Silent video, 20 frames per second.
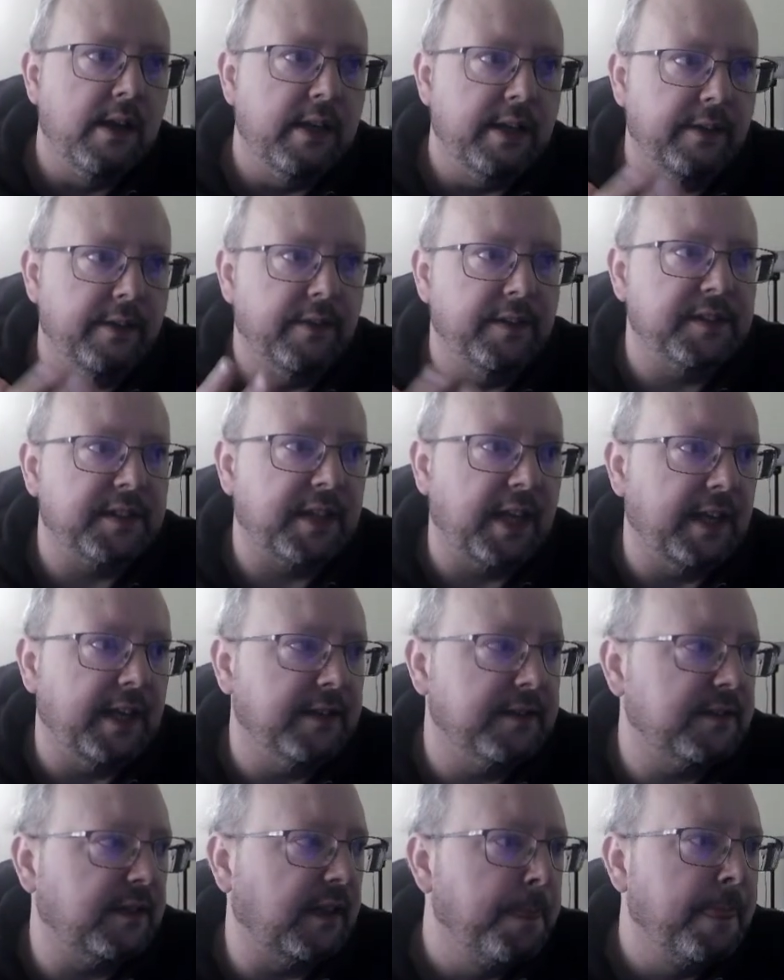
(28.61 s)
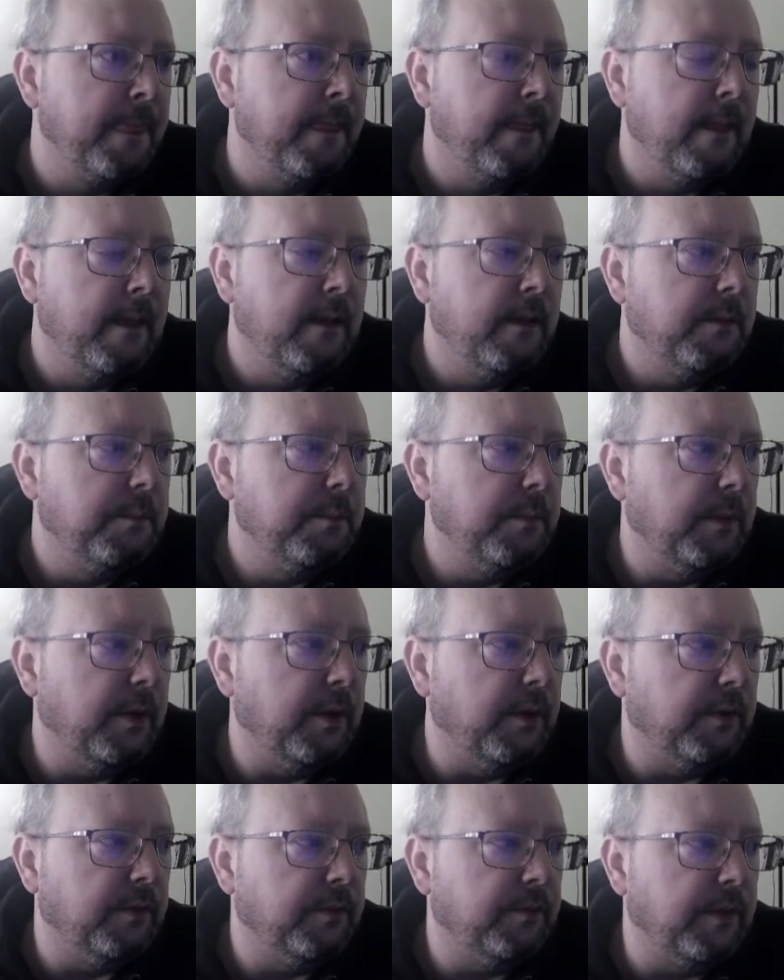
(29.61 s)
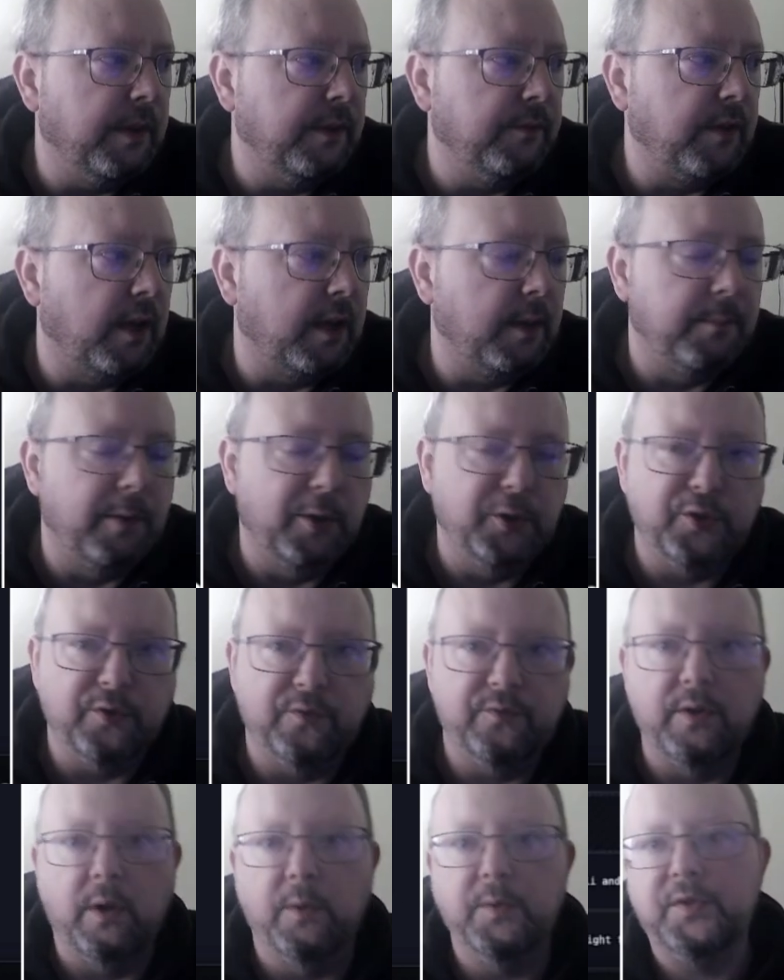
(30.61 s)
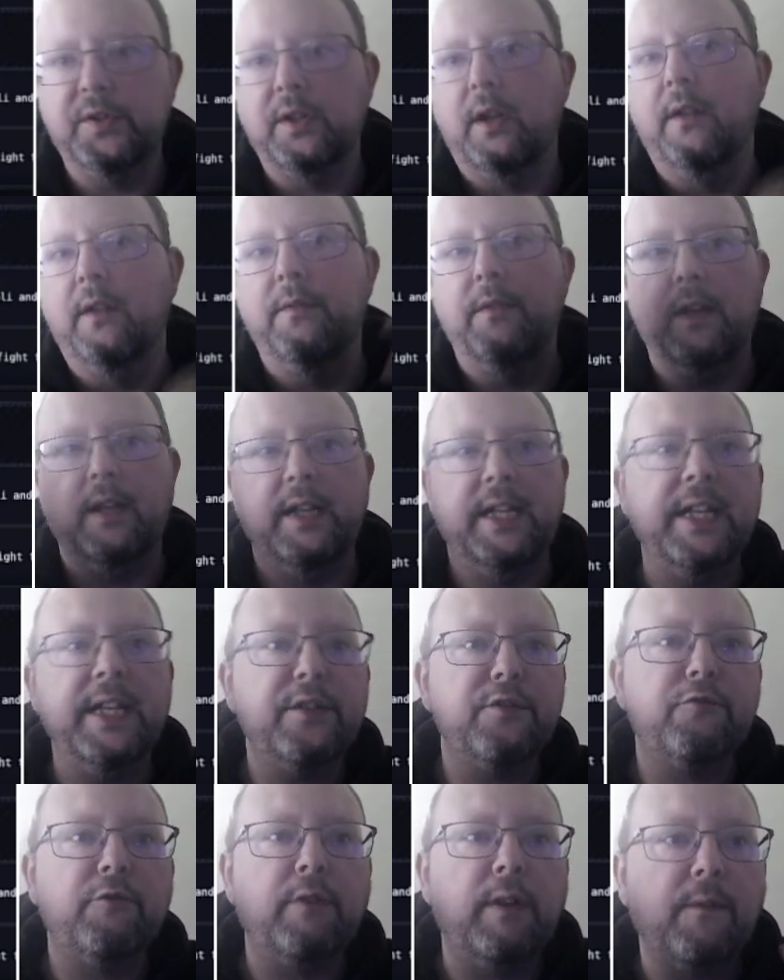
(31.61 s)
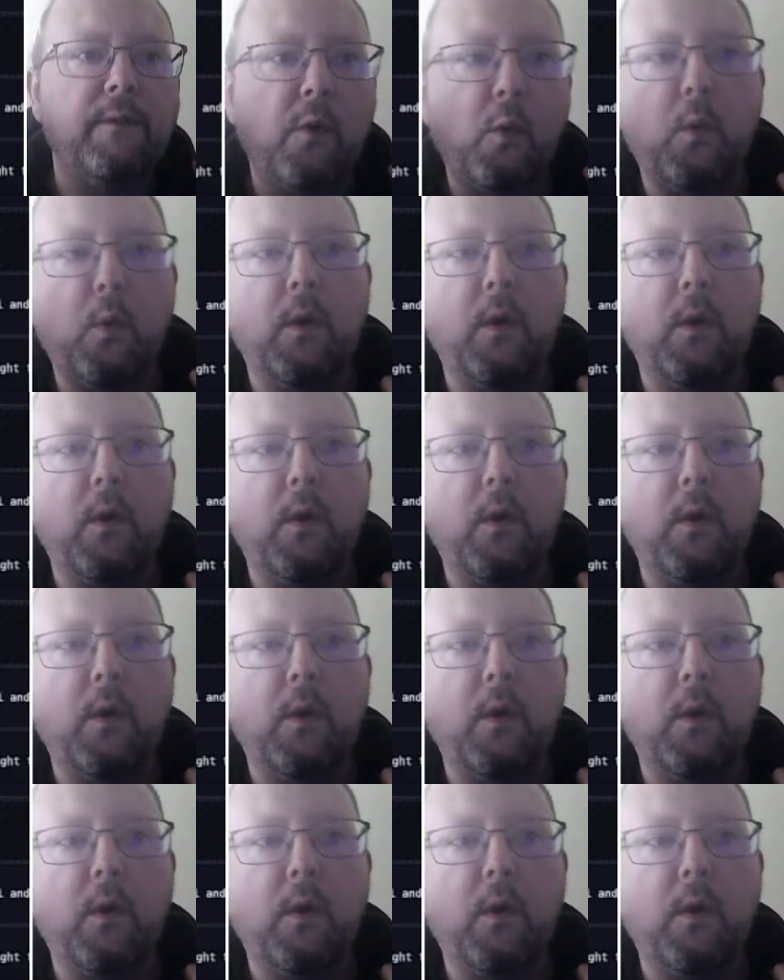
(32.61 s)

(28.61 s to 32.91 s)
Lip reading: In this case, they've got a bunch of notes on the history of the